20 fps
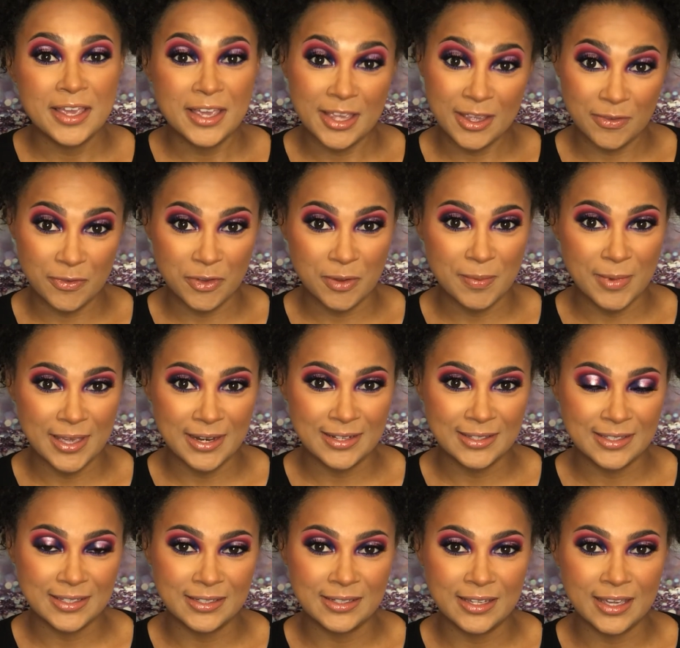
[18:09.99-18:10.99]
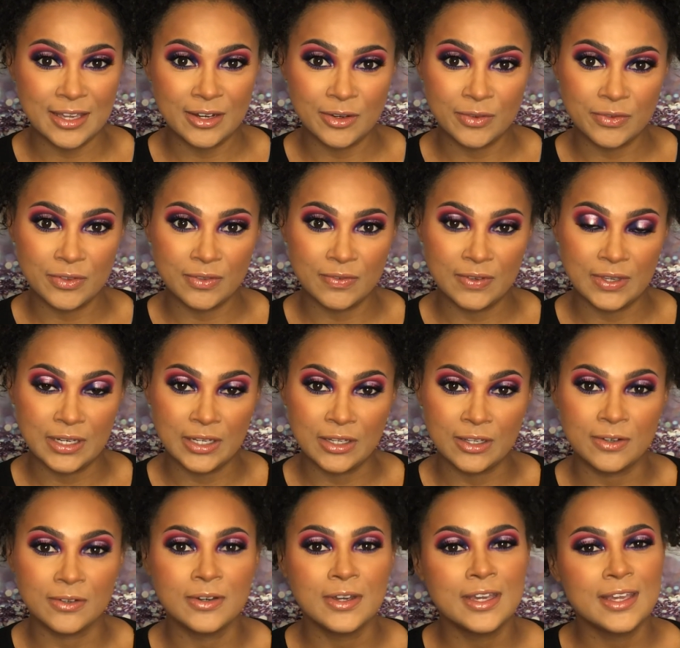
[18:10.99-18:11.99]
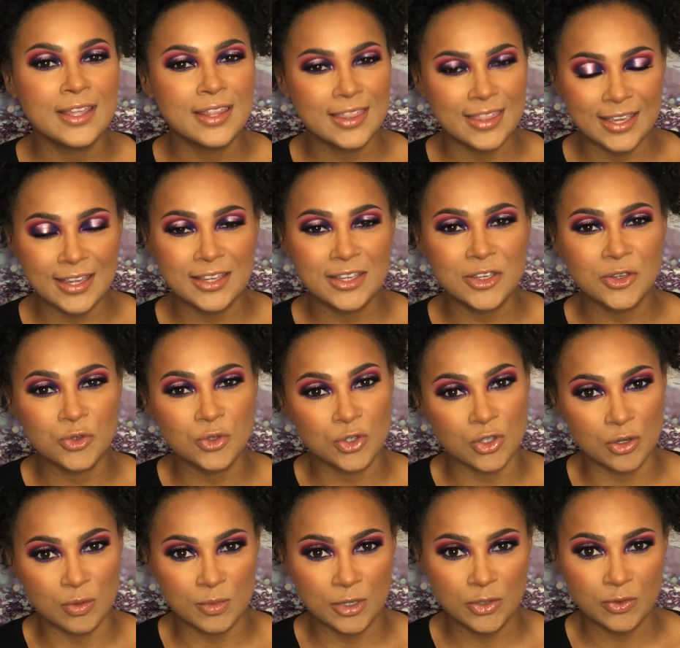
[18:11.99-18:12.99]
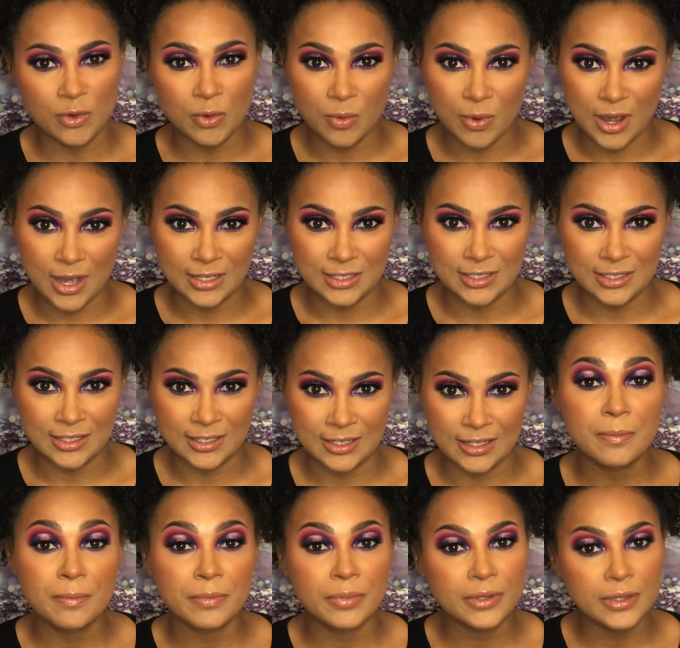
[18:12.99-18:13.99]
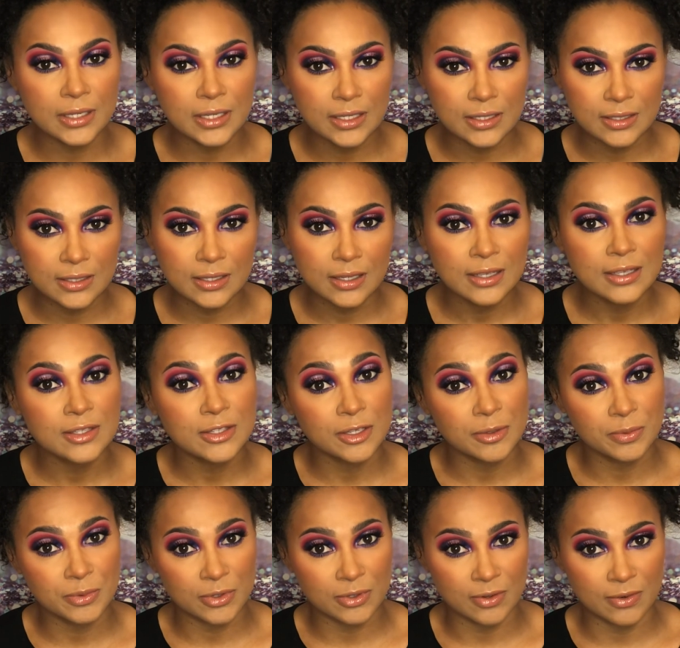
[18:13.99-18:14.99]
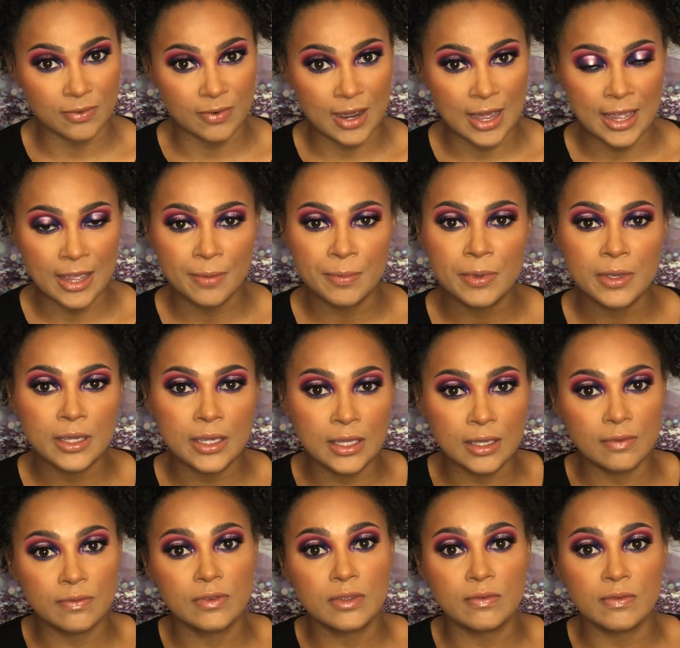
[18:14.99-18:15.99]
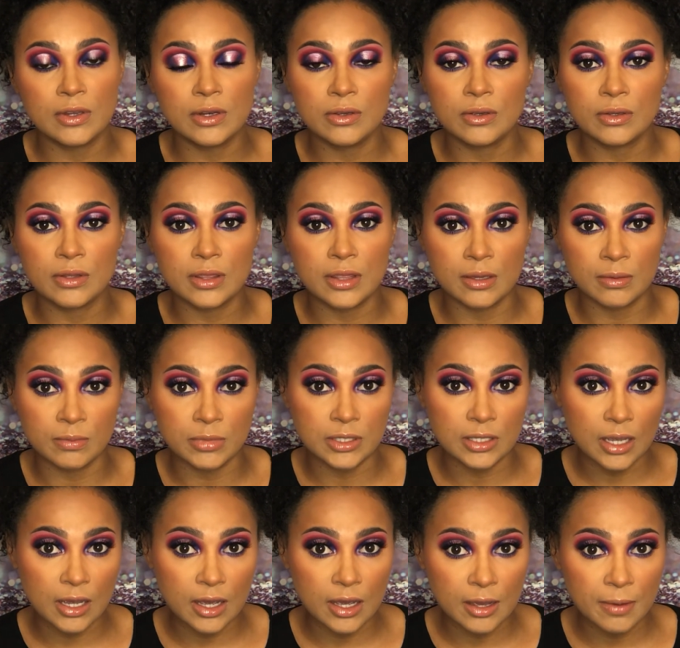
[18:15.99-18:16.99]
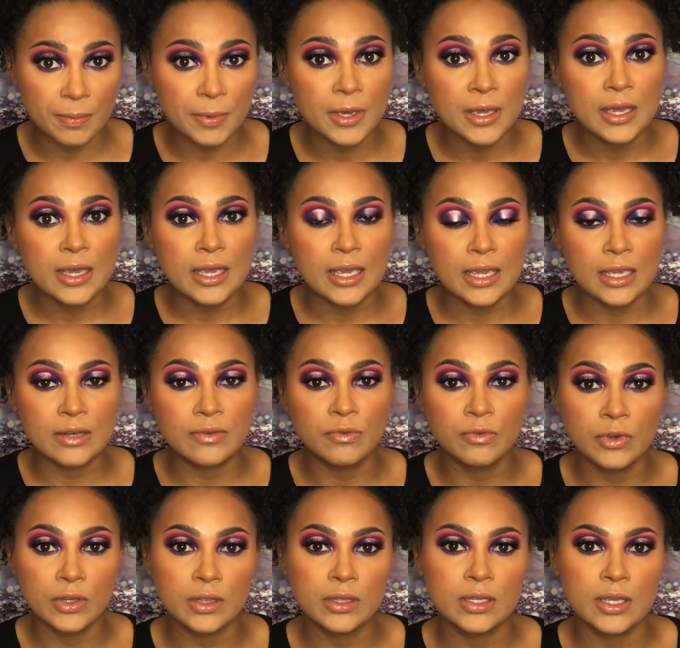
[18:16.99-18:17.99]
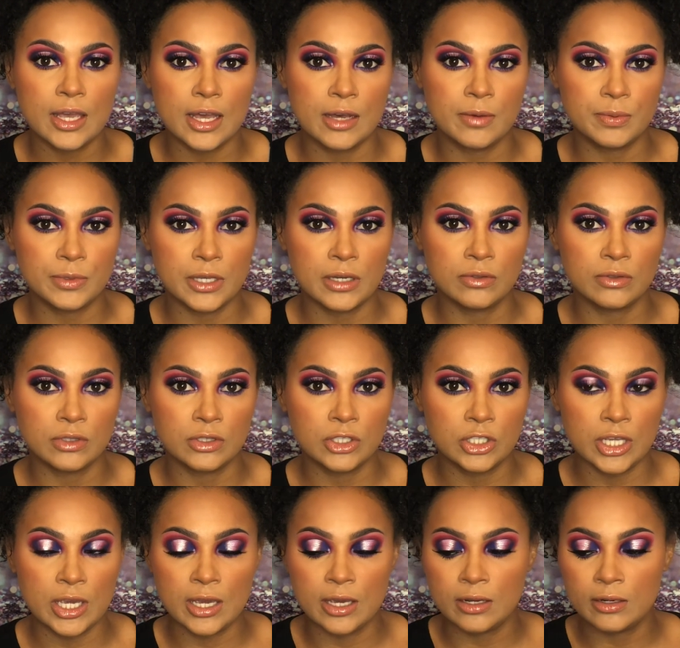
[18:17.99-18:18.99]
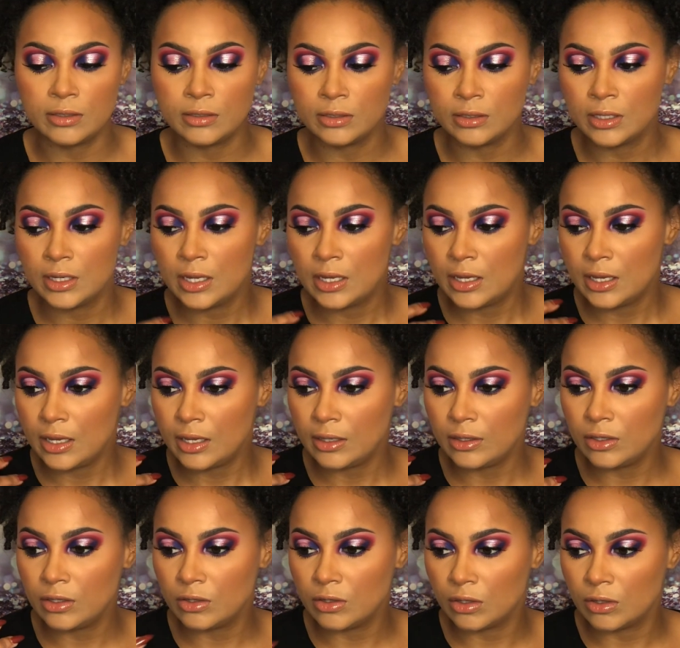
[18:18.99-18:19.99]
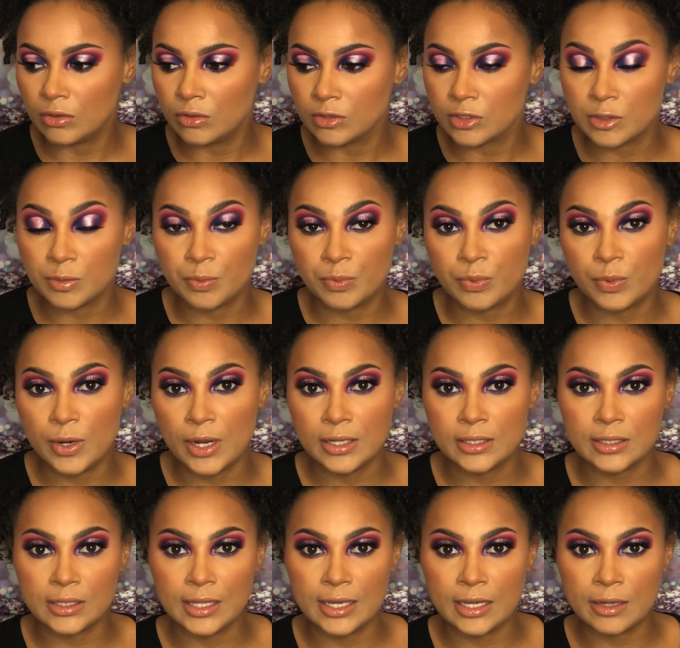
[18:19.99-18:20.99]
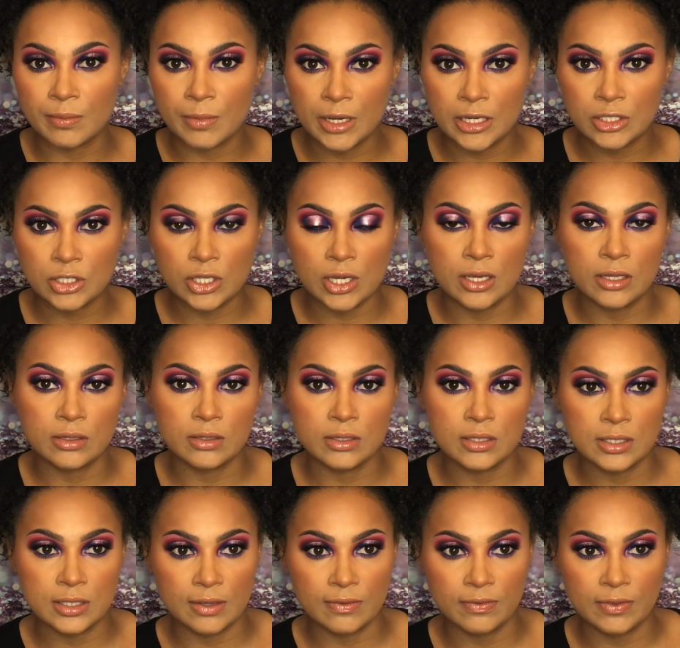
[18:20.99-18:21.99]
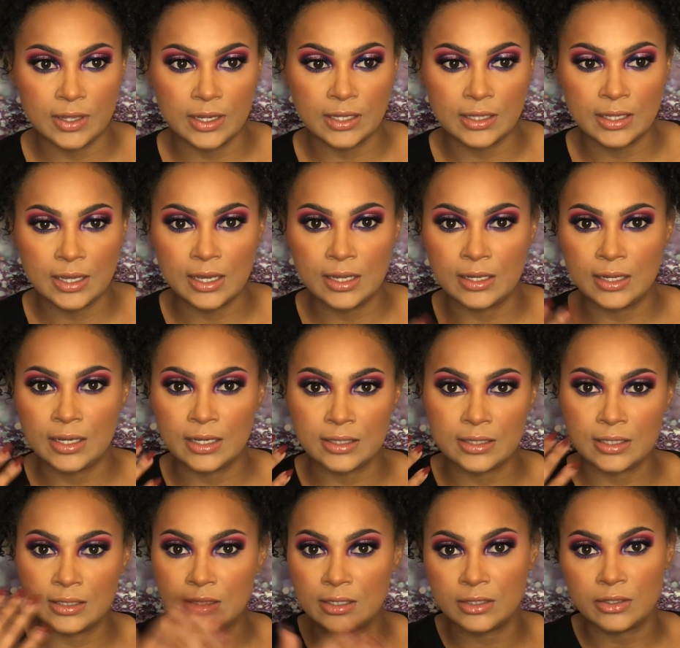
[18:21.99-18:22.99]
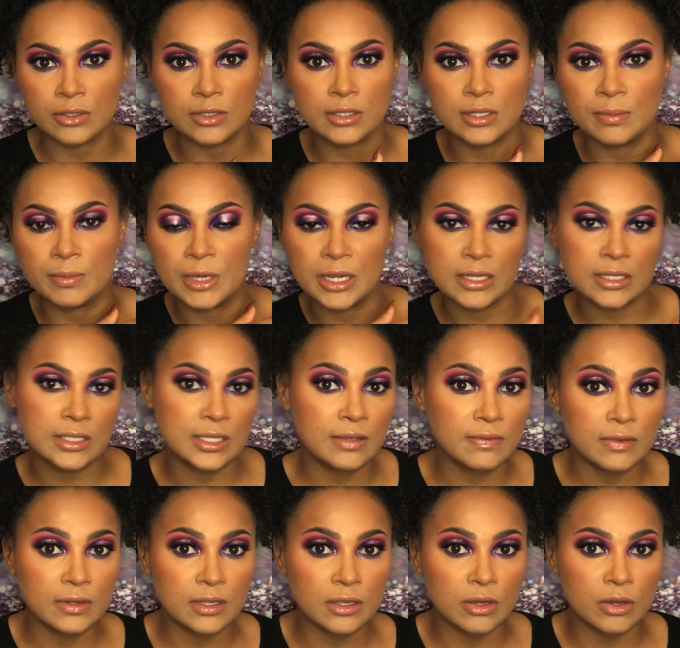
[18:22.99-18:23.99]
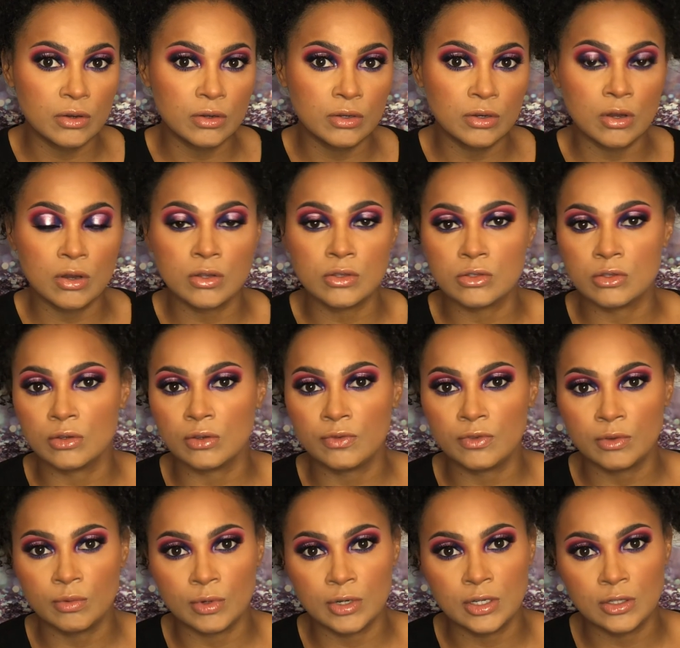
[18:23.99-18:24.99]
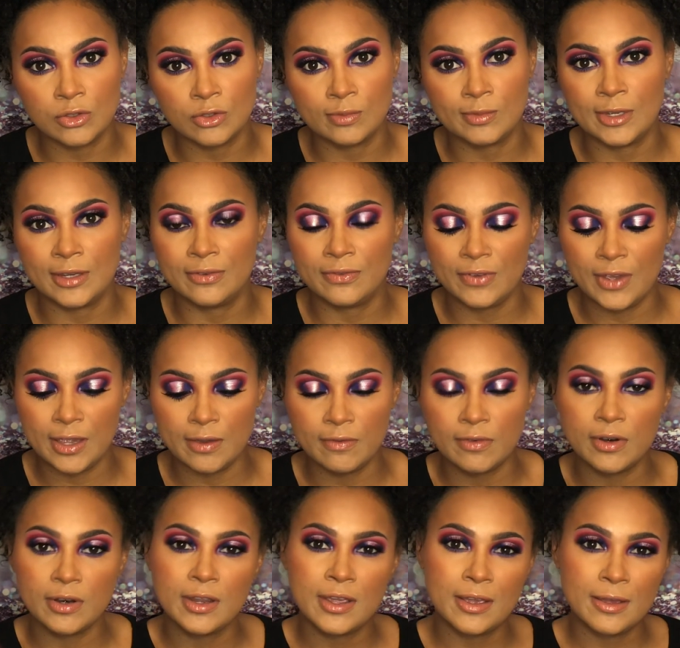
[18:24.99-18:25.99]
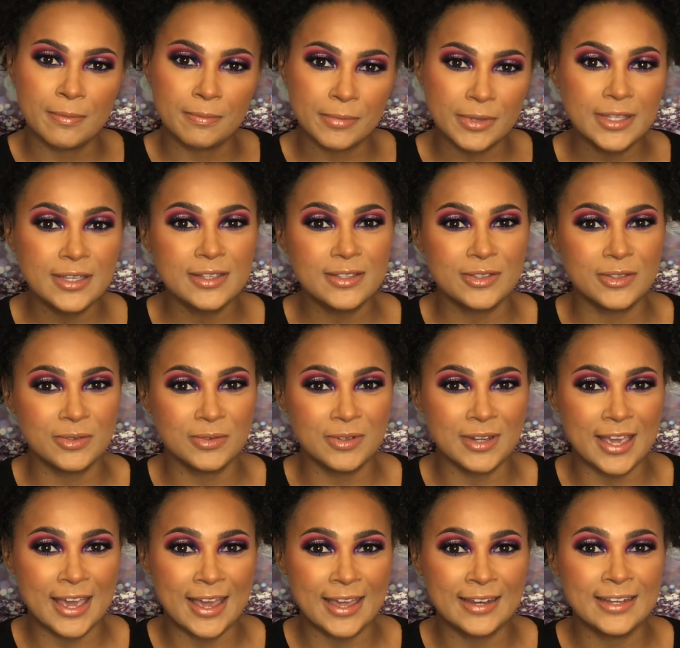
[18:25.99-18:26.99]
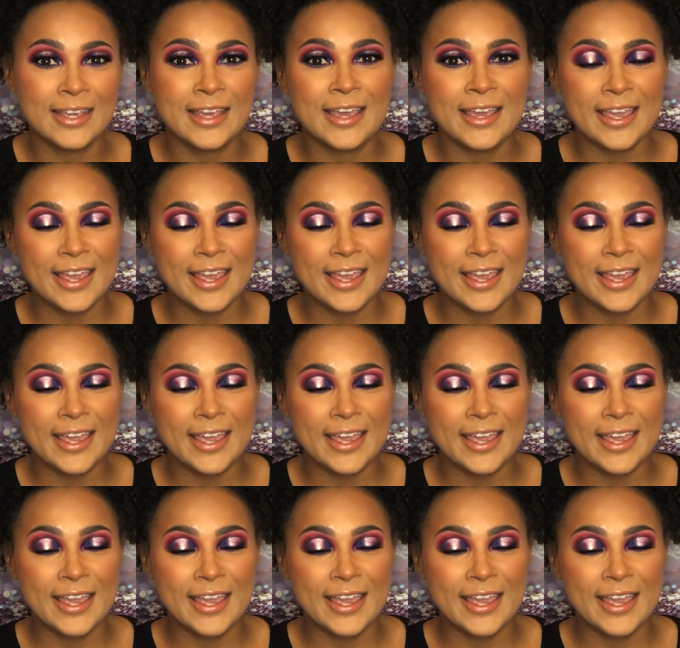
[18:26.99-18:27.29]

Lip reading: If you made it to the end of the video, thank you so much for watching. Please subscribe, give the video a thumbs up. It really helps out the channel, you know, spread like my channel and stuff like that there's some activity going on. So if you want to do me a favor, please do that.